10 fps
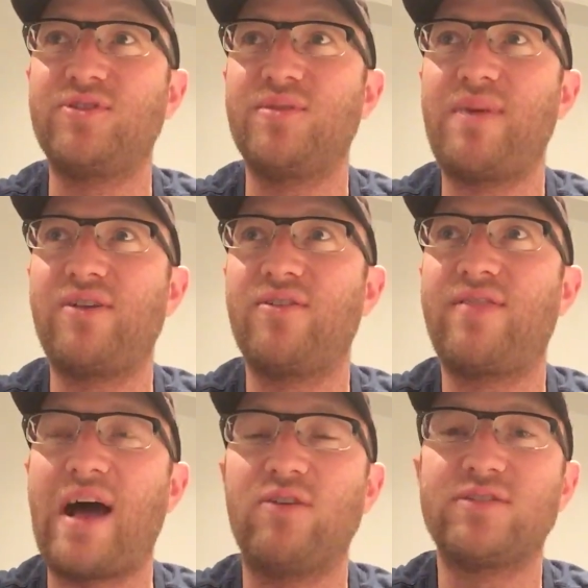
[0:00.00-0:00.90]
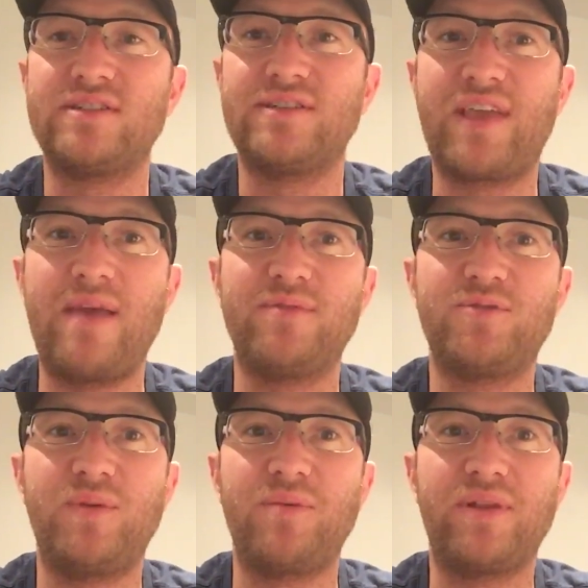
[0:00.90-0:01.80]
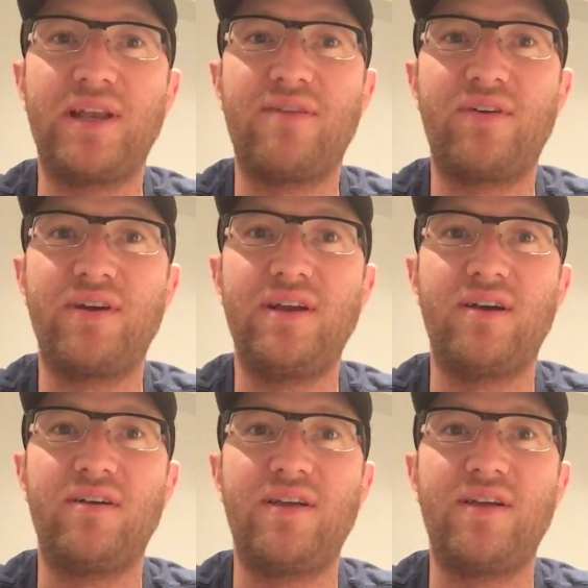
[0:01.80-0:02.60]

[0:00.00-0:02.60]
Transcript: So you imagine thousands of games being played every year.